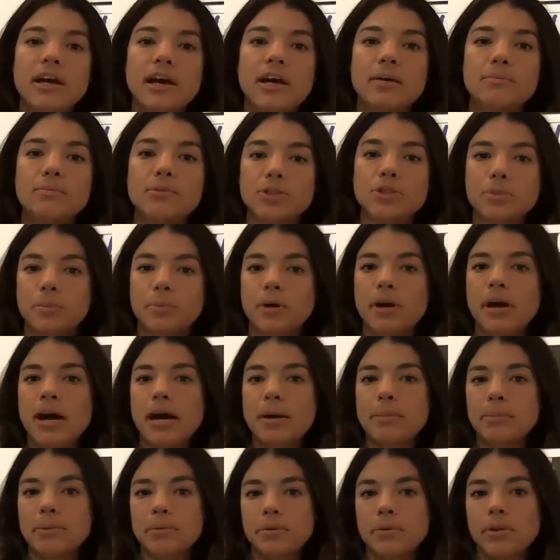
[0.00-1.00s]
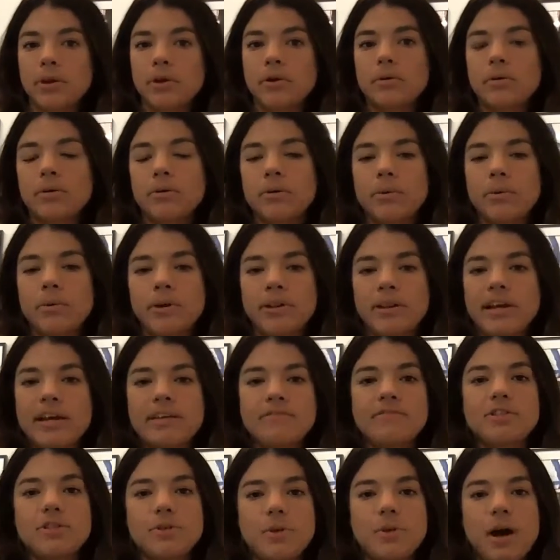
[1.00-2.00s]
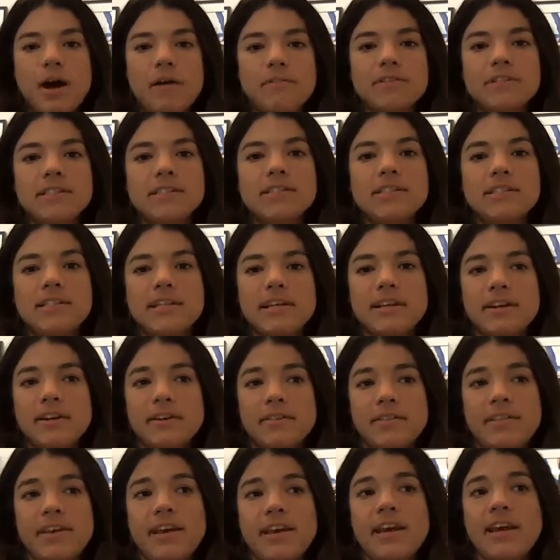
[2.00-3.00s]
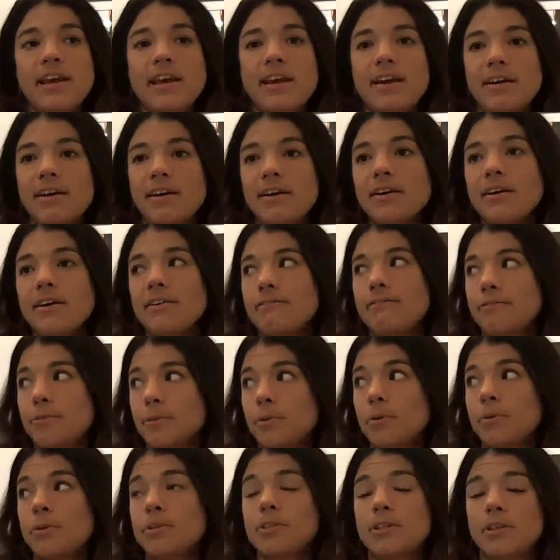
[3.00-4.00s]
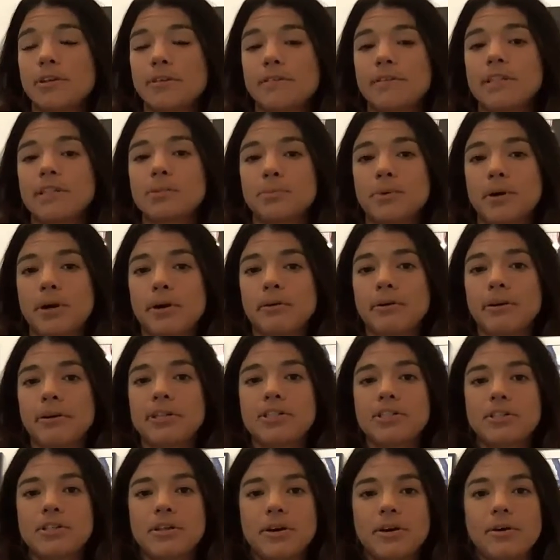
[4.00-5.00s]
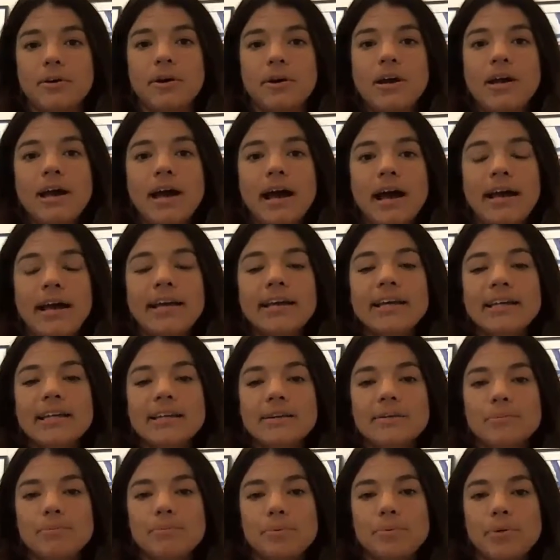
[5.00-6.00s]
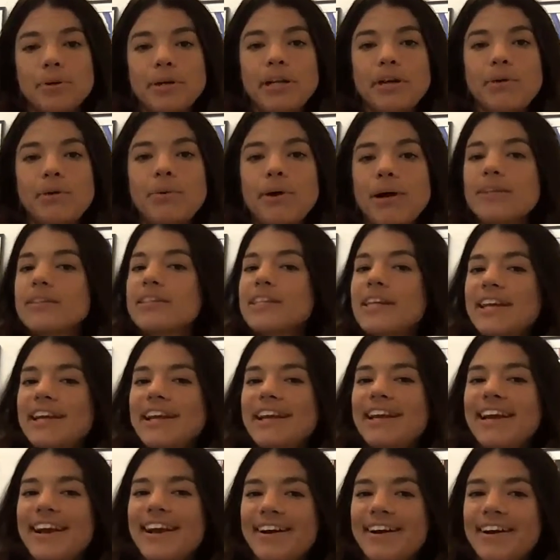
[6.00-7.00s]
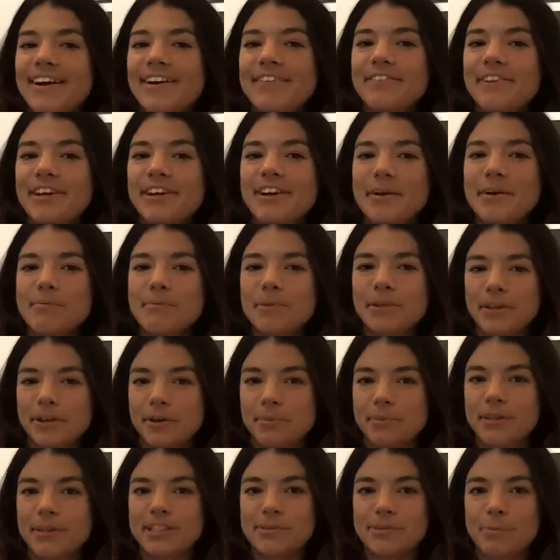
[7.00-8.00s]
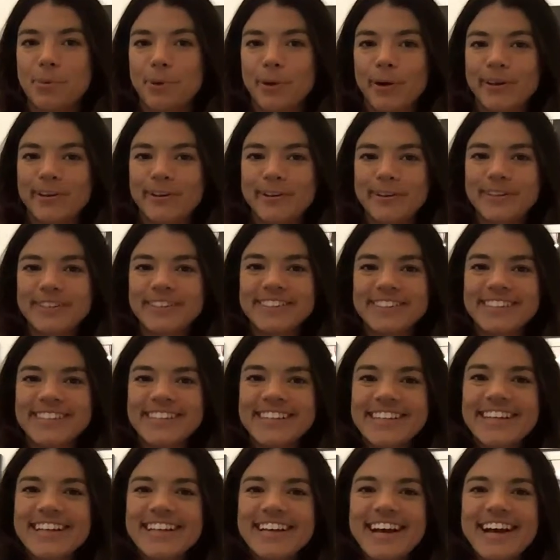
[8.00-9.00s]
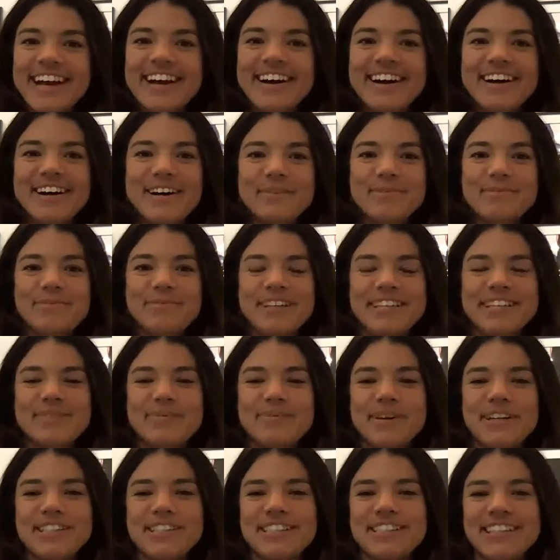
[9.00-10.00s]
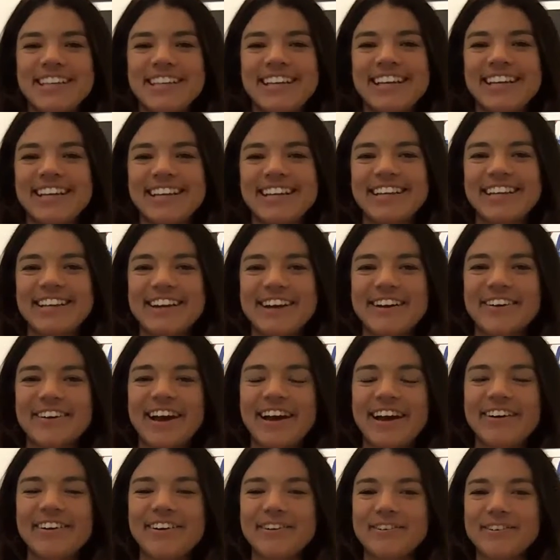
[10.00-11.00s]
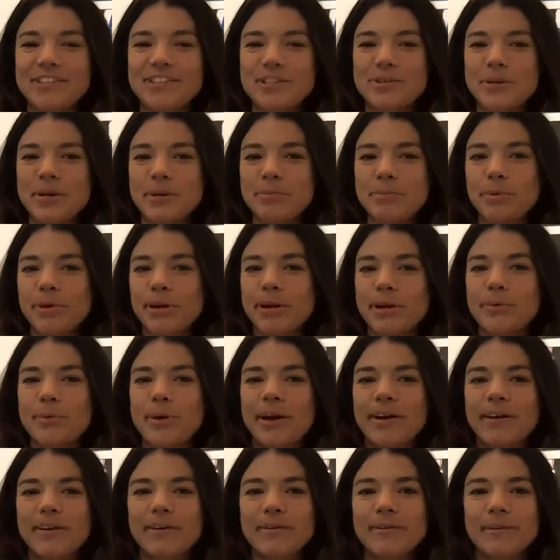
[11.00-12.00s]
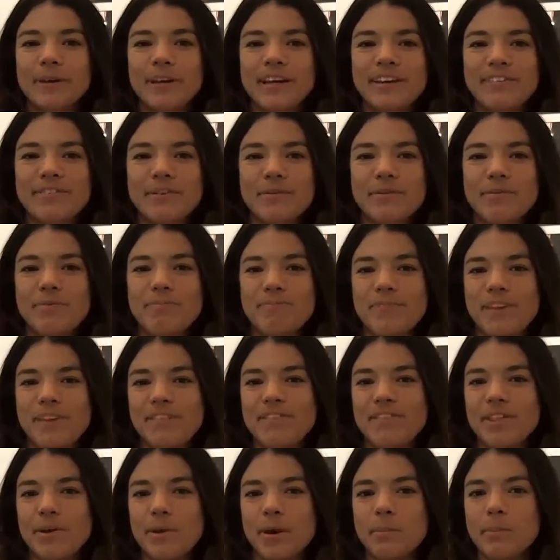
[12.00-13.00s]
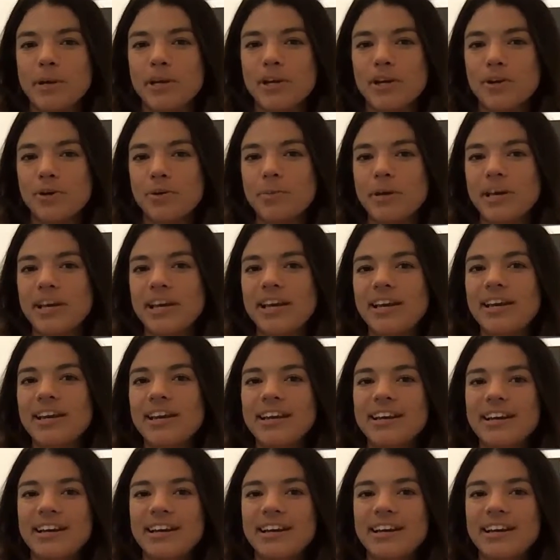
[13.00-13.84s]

Um, super hyper local. We only have two offices here. They are full service brokerage, so I get pretty well taken care of here. I'm a little bit yeah. spoiled, um, especially you know I don't know doing pretty well even even though I'm a newbie.